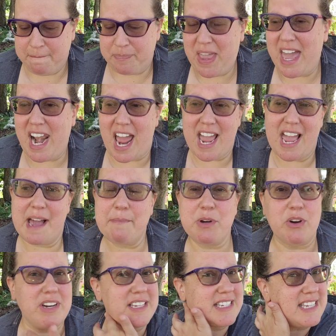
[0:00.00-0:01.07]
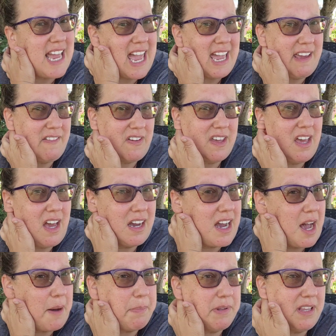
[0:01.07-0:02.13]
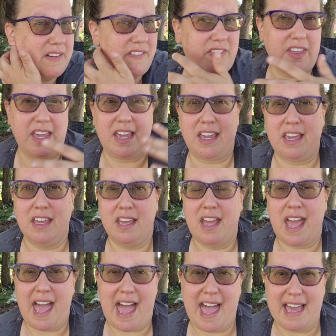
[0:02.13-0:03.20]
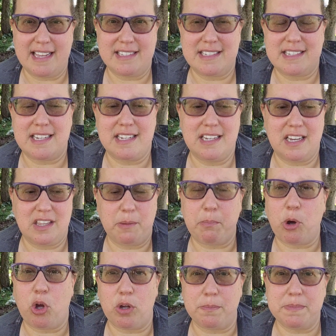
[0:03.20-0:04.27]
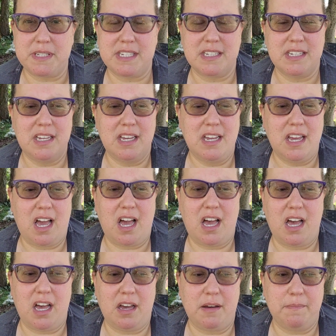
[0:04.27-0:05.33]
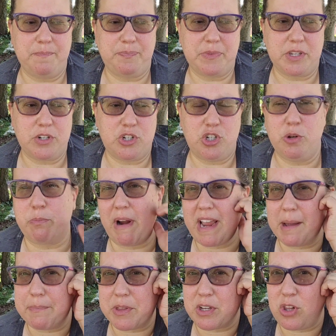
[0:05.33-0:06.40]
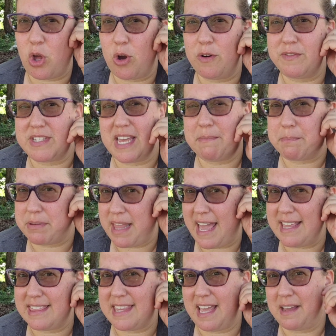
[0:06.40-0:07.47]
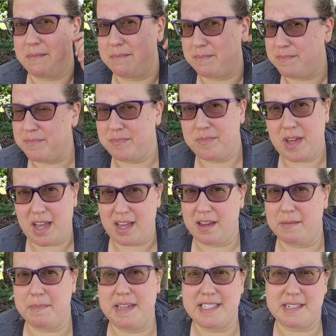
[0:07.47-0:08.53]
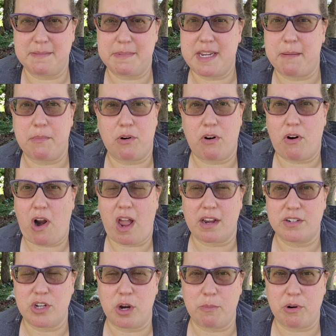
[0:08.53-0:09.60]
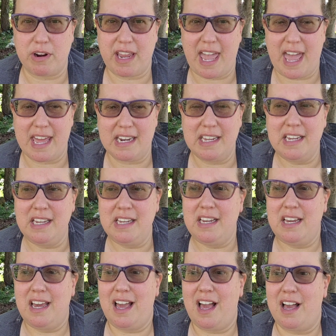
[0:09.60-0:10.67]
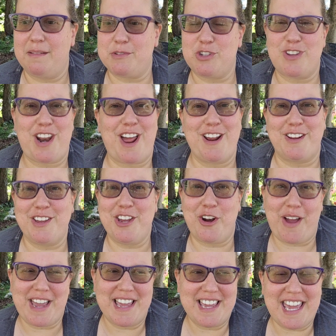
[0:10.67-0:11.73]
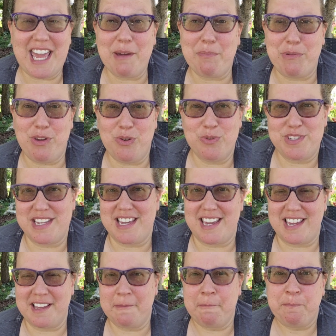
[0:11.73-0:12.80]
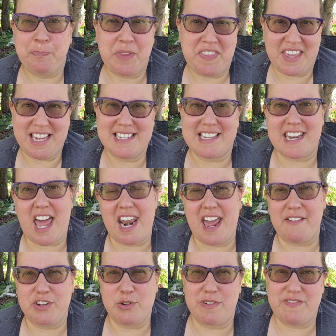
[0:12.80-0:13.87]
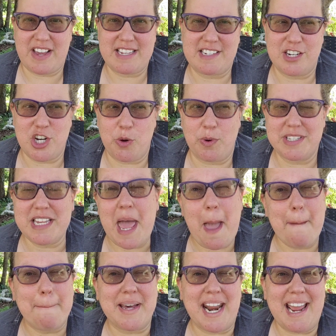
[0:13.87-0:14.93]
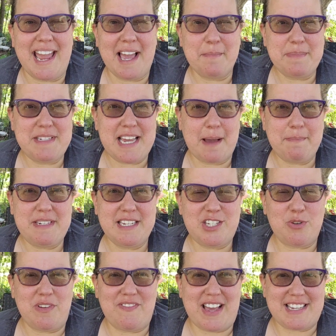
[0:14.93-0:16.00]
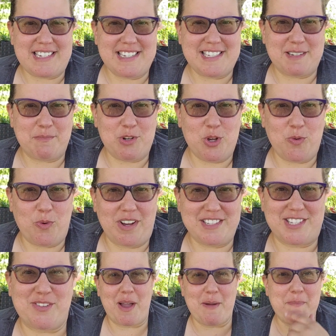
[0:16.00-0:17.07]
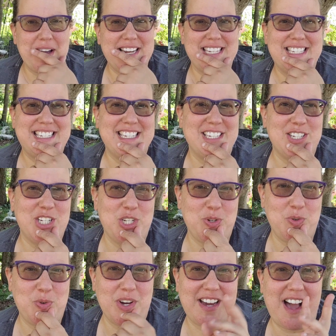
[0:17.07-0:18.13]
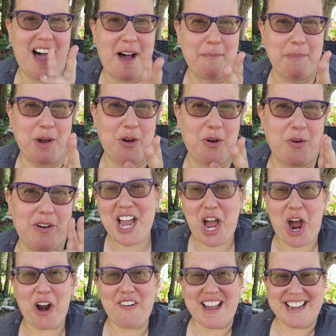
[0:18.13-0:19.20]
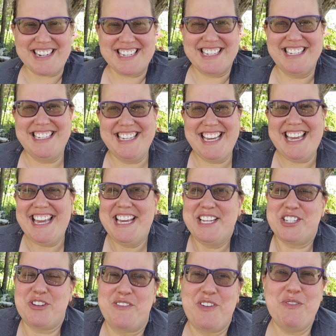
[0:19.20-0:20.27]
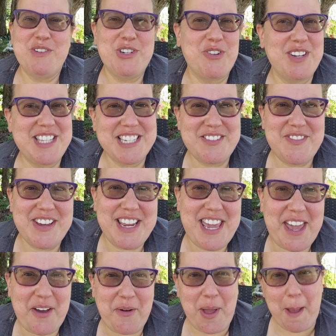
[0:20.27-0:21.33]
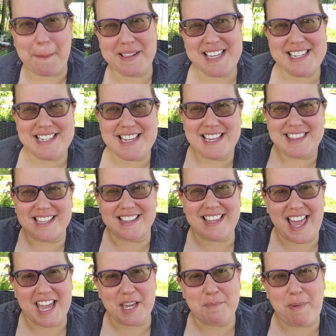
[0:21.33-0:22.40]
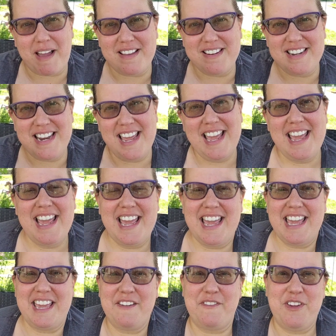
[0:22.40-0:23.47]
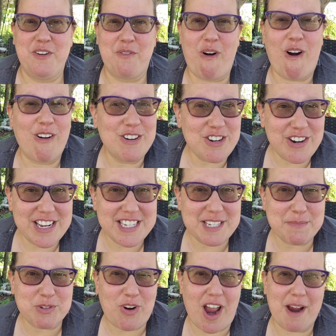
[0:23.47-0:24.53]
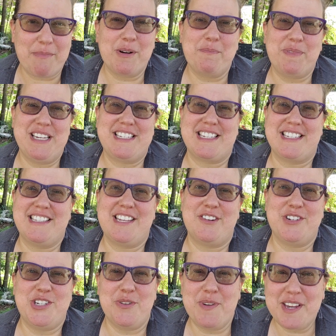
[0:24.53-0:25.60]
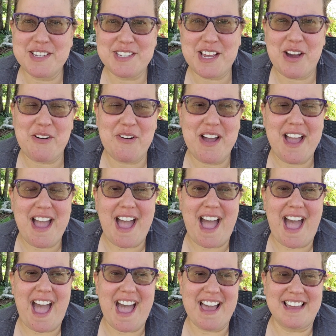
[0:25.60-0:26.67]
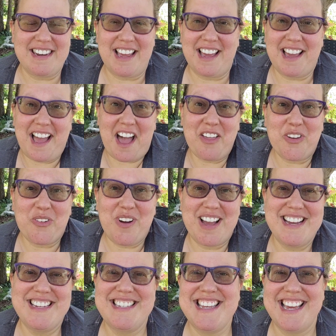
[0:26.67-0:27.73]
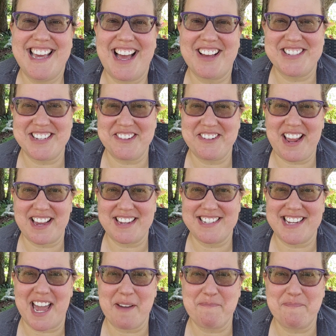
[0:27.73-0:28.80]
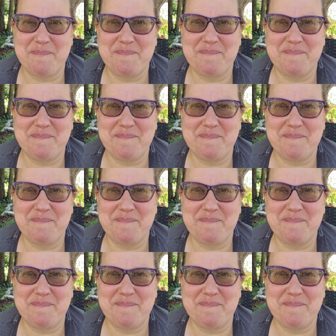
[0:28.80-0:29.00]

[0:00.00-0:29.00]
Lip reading: And I am going to save a couple of the heads, the bulbs, to break up the cloves and plant them in September or October again, so that I can keep using these and not having to invest in new ones. But I am tempted to invest in some new ones, might still do a combo. All right, so if you enjoyed this video, please hit the like button. If you aren't already a subscriber, please consider doing so. And otherwise, I'll see you next time.